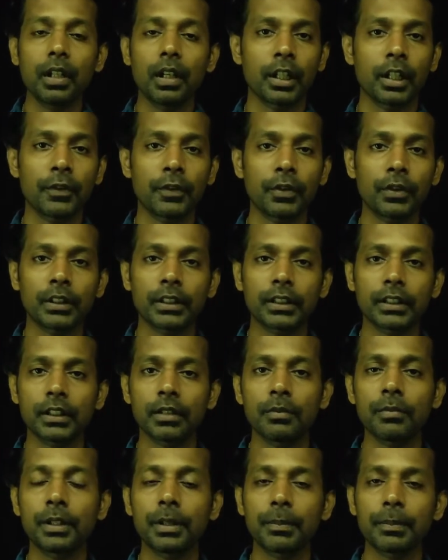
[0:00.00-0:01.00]
and for the
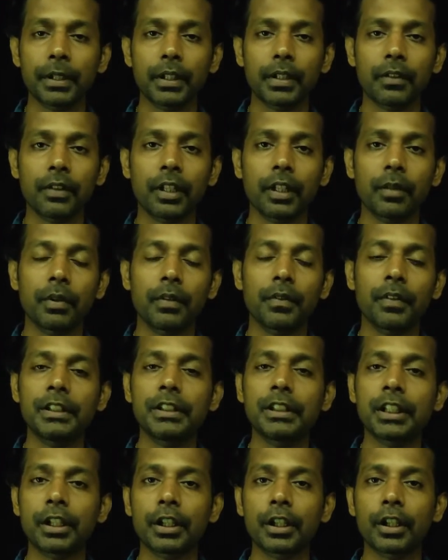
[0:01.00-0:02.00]
term dependent variable, we
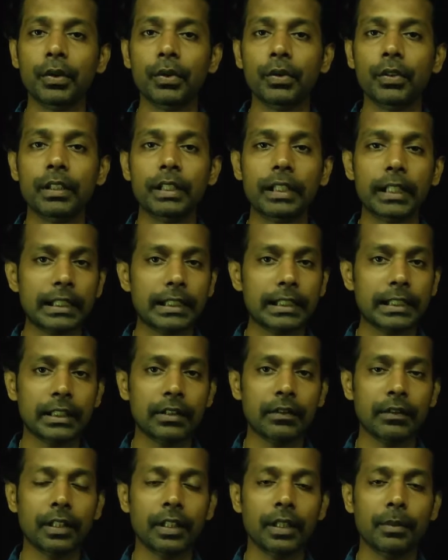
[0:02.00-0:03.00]
generally use a
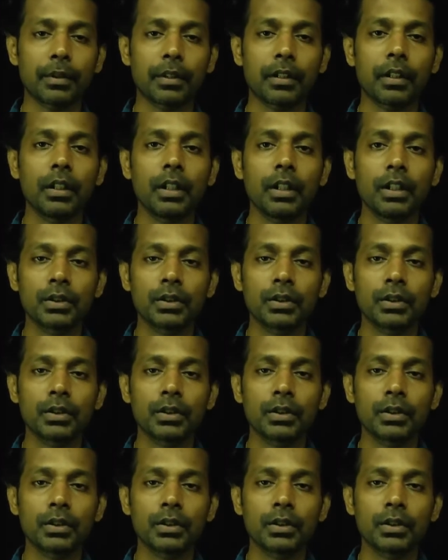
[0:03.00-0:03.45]
criterion variable.